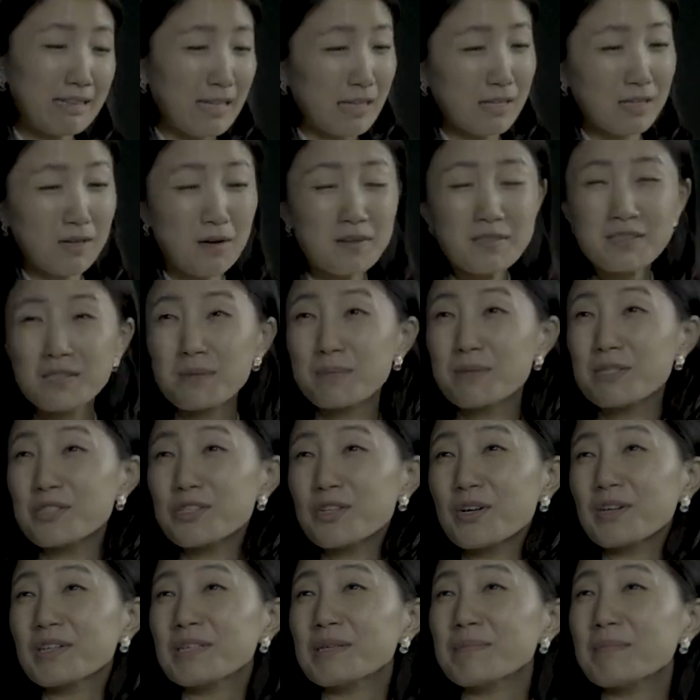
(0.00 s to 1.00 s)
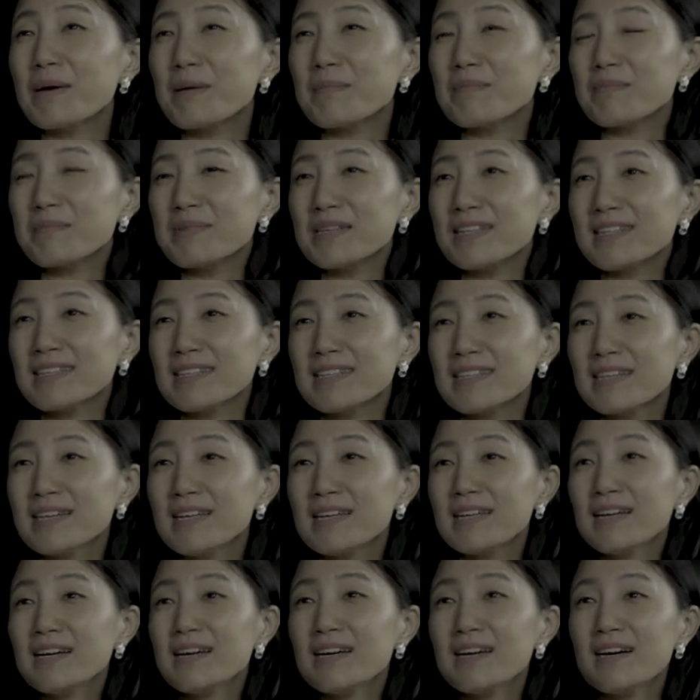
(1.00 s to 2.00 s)
like customer journey mapping
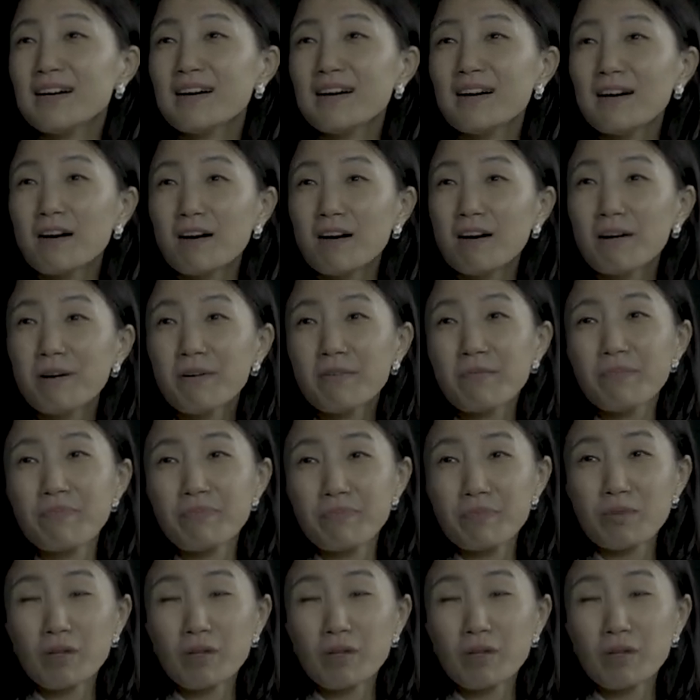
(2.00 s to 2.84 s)
uh,